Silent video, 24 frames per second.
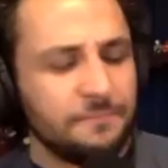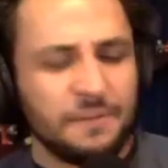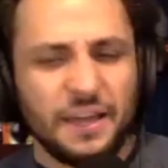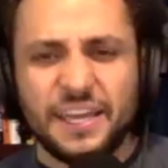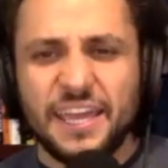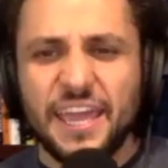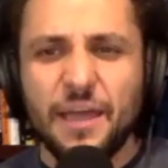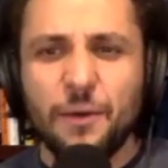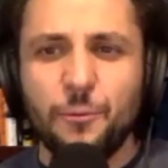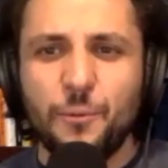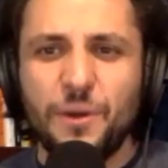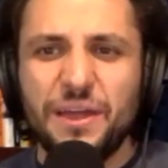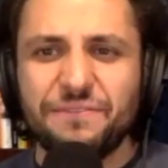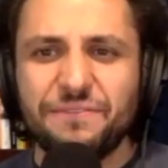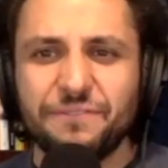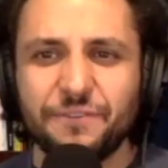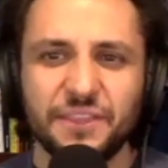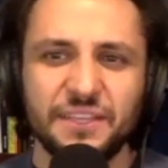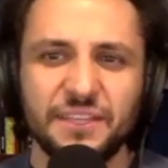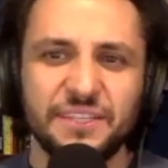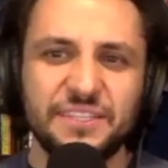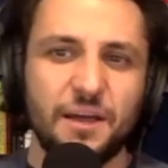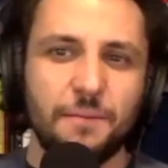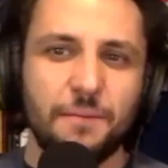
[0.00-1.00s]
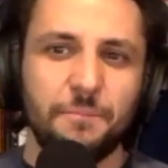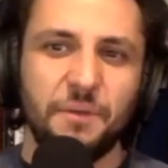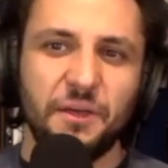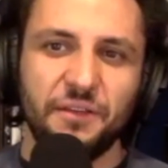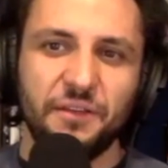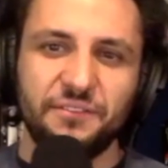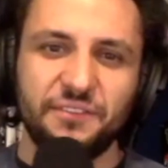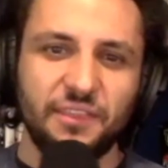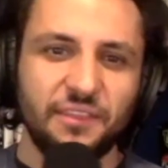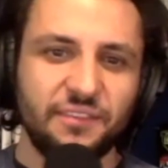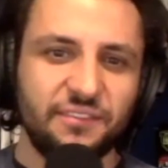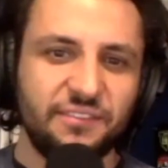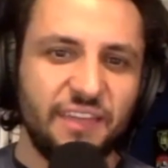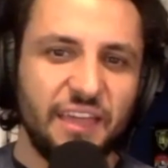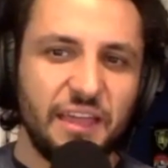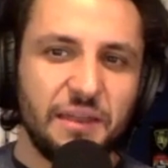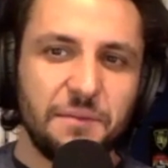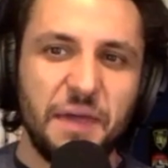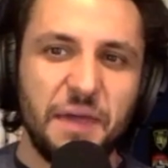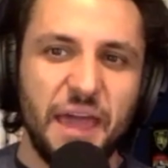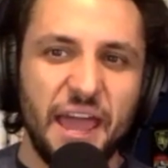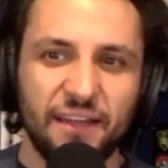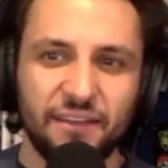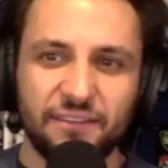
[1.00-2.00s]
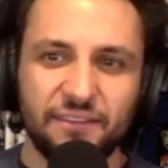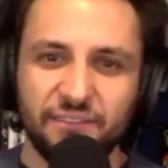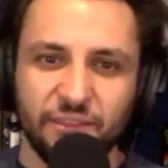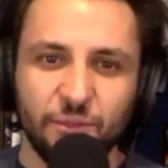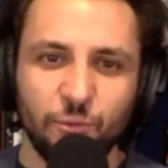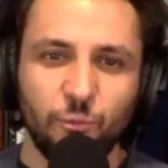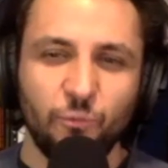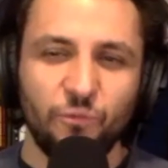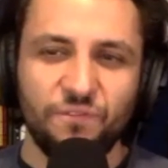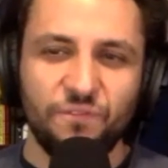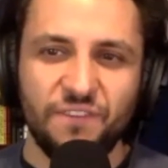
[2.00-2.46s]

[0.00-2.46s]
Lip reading: I can't wait for the dumbbells and the sandbags and the